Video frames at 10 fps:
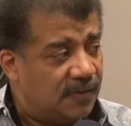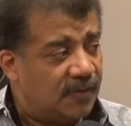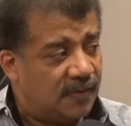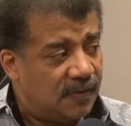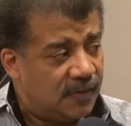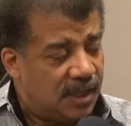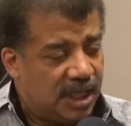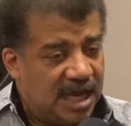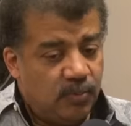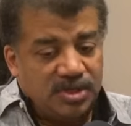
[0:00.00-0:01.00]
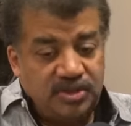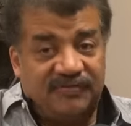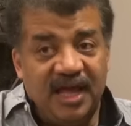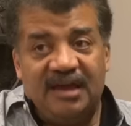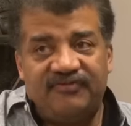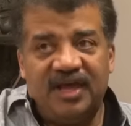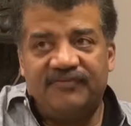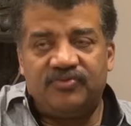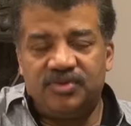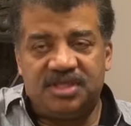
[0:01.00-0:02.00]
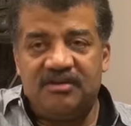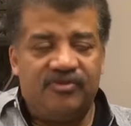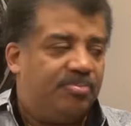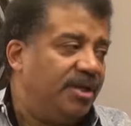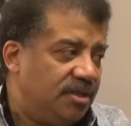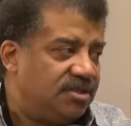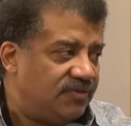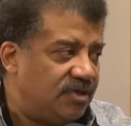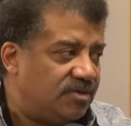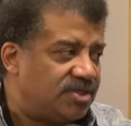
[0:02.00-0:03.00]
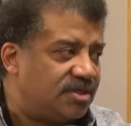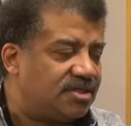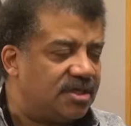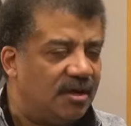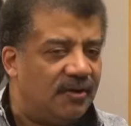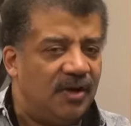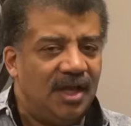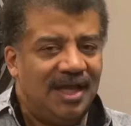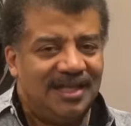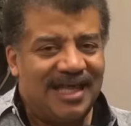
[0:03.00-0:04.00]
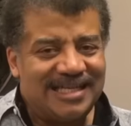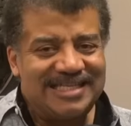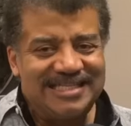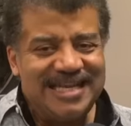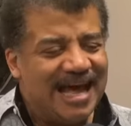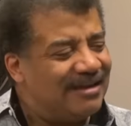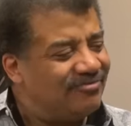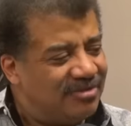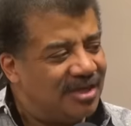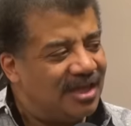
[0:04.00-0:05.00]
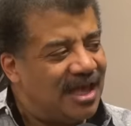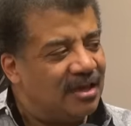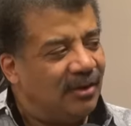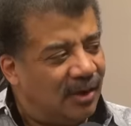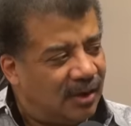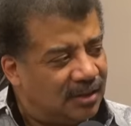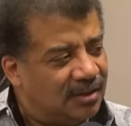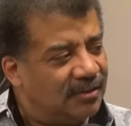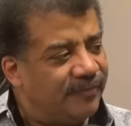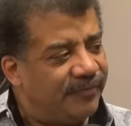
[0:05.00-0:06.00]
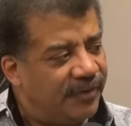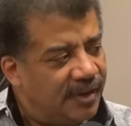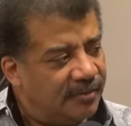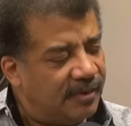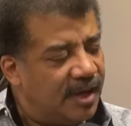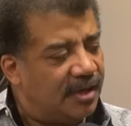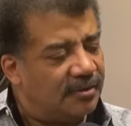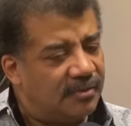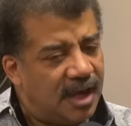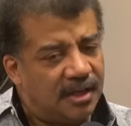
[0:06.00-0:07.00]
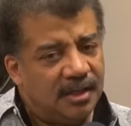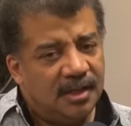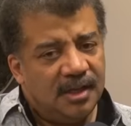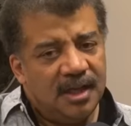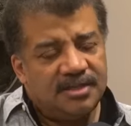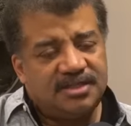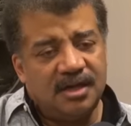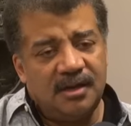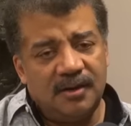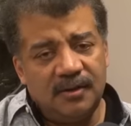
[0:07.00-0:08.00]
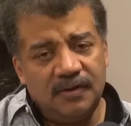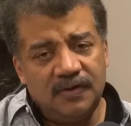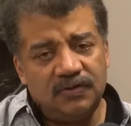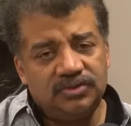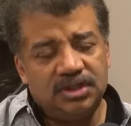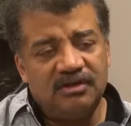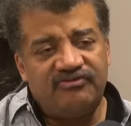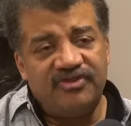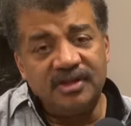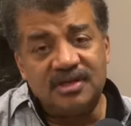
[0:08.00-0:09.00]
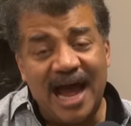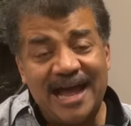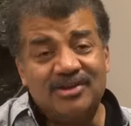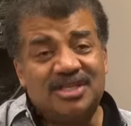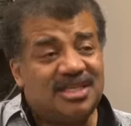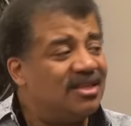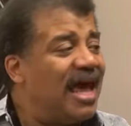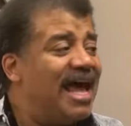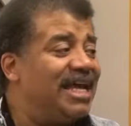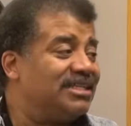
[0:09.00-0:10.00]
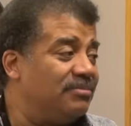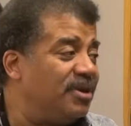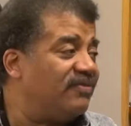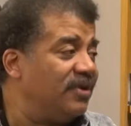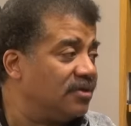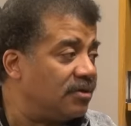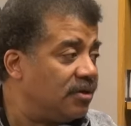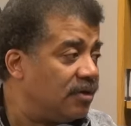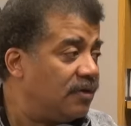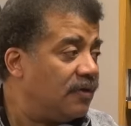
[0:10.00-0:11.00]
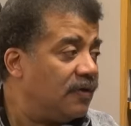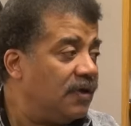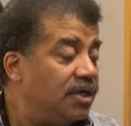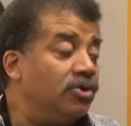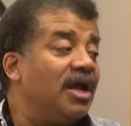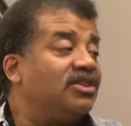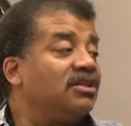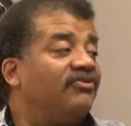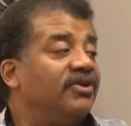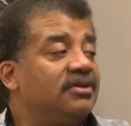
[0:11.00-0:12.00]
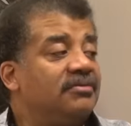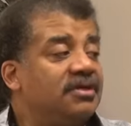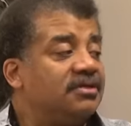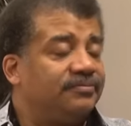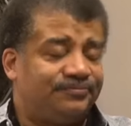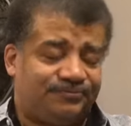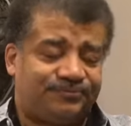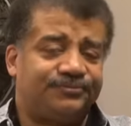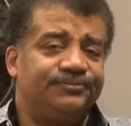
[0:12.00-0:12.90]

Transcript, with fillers: Wow. And once you have life, life was there for billions of years. Right. So that's not really that long. No, it isn't. Right, right. So the filter, I don't see that as the big filter. You know what I think the filter is? What?